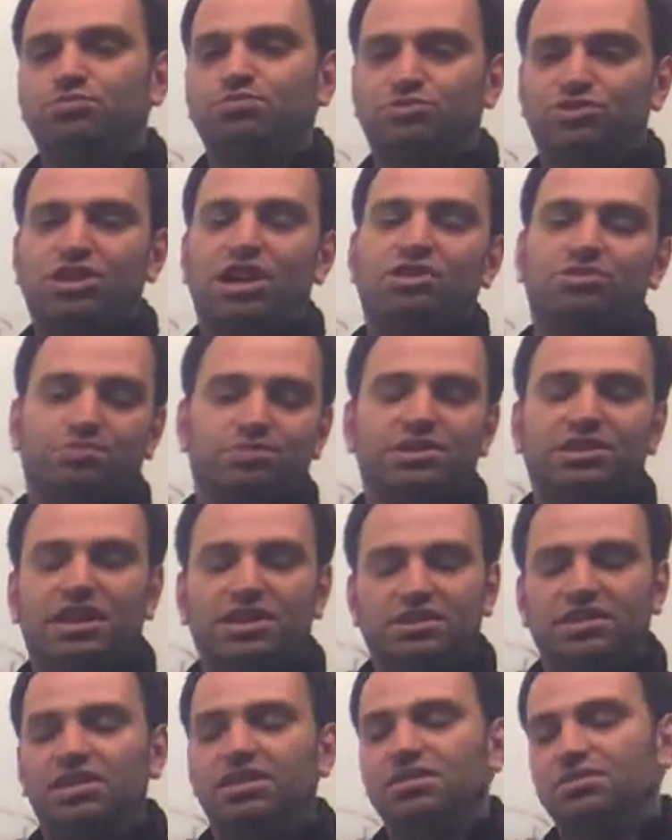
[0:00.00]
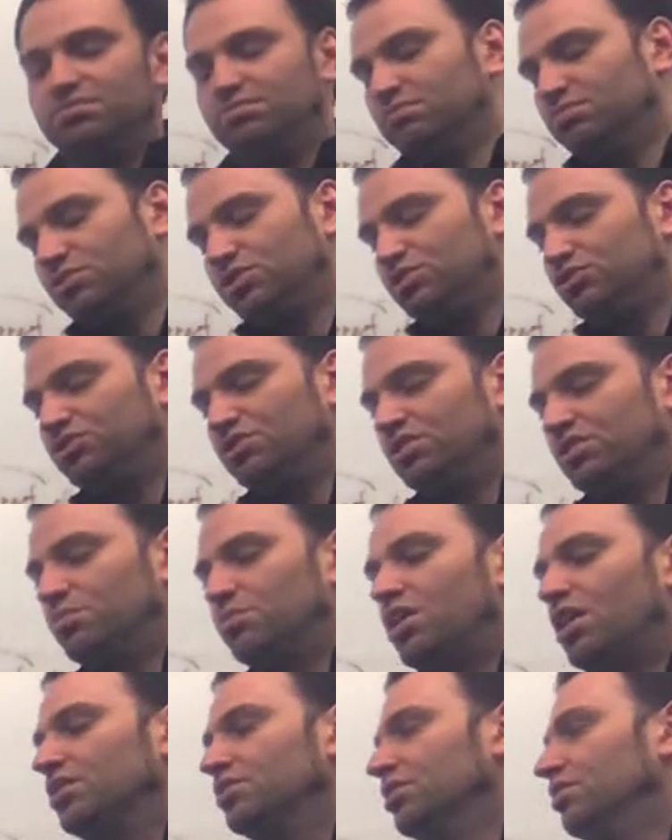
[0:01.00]
start predicting using the
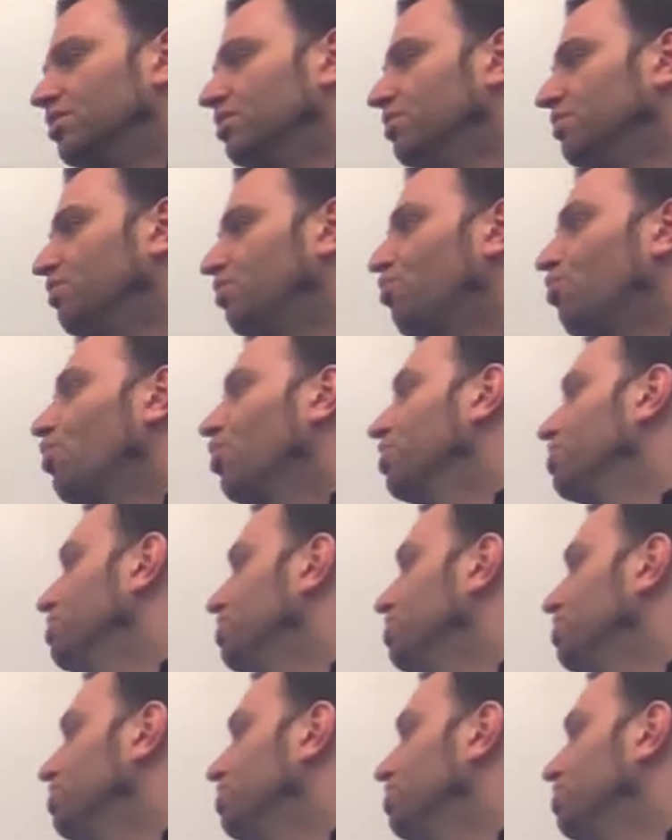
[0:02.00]
model for